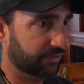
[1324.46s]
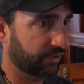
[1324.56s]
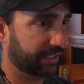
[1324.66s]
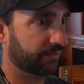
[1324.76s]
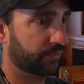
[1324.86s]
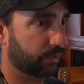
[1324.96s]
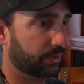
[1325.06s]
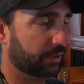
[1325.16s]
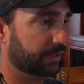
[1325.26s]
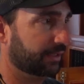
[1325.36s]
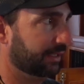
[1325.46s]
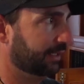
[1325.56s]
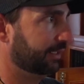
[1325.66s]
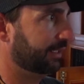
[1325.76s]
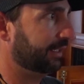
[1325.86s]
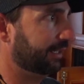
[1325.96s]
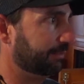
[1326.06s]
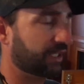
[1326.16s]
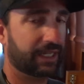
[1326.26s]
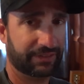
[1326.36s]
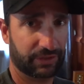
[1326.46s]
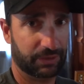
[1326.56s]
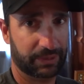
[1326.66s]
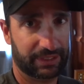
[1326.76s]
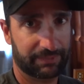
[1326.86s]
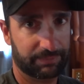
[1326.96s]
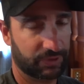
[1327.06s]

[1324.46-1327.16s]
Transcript: check for continuity.